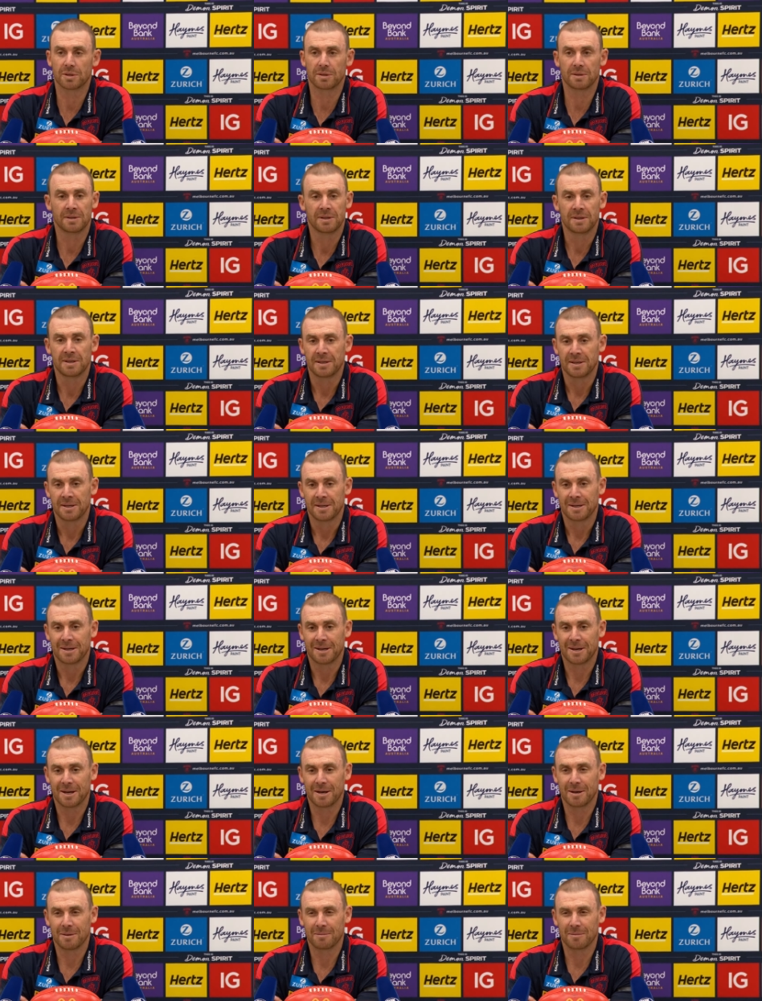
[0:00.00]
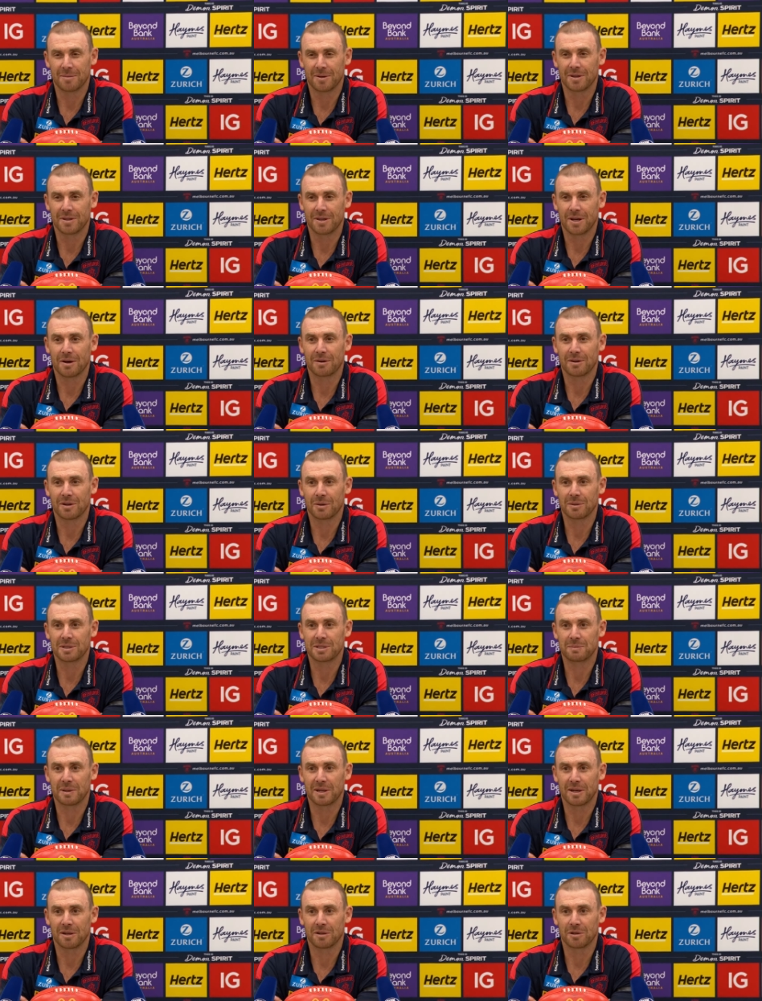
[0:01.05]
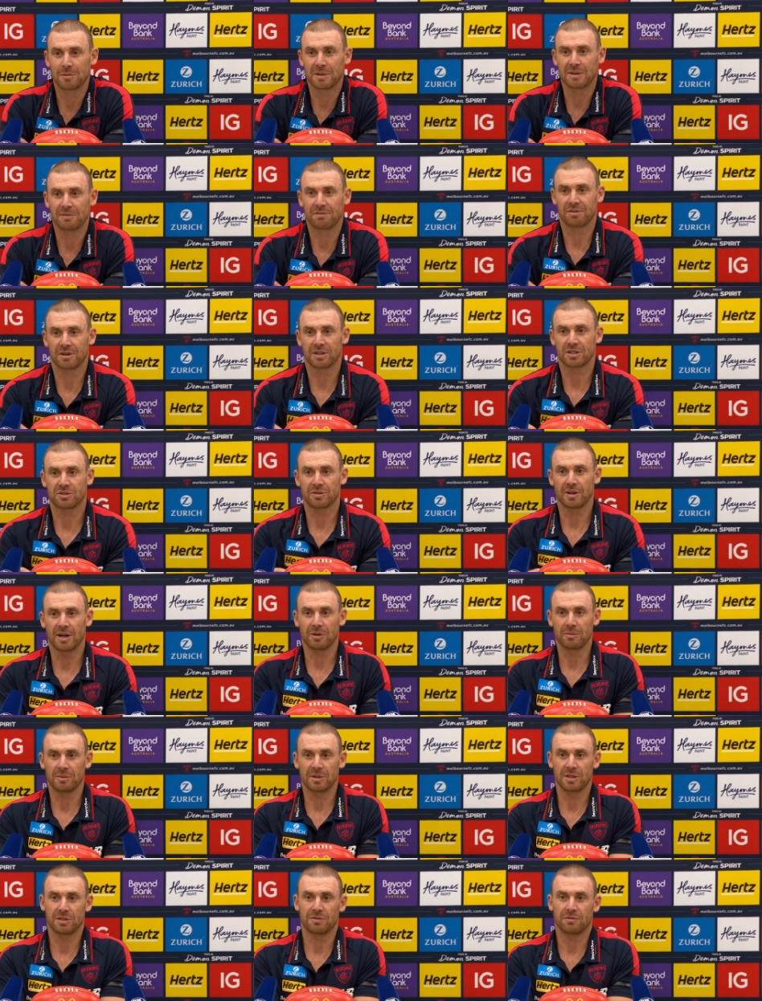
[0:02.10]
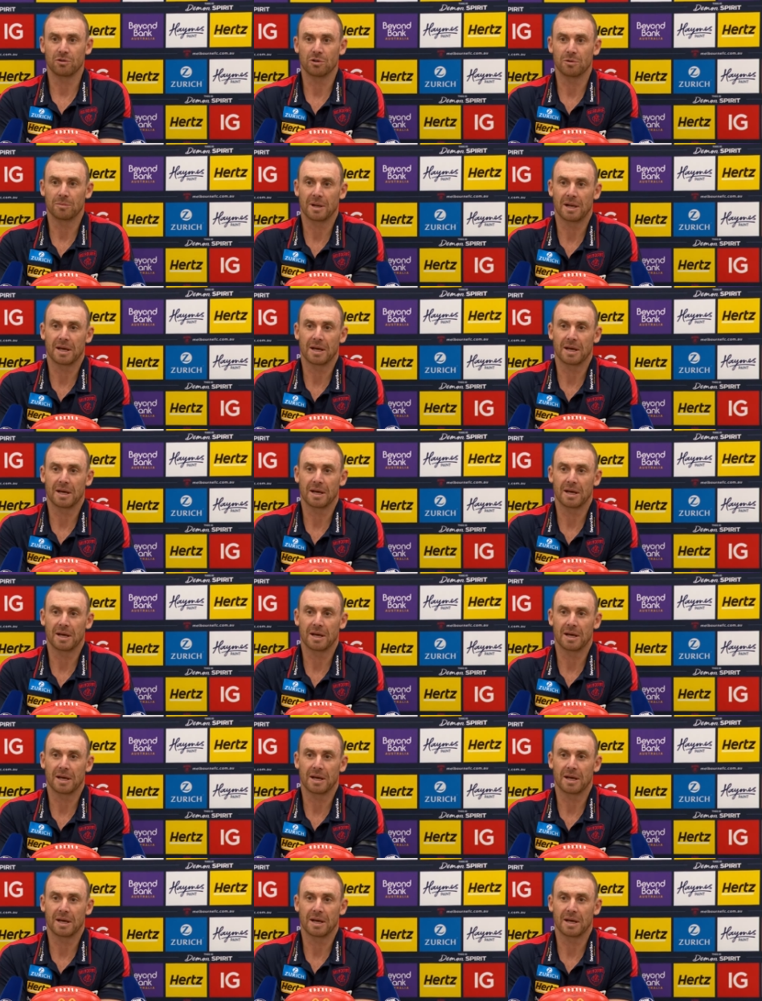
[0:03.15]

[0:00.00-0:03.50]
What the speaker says: And you know, I know he's been a little bit frustrated with his form the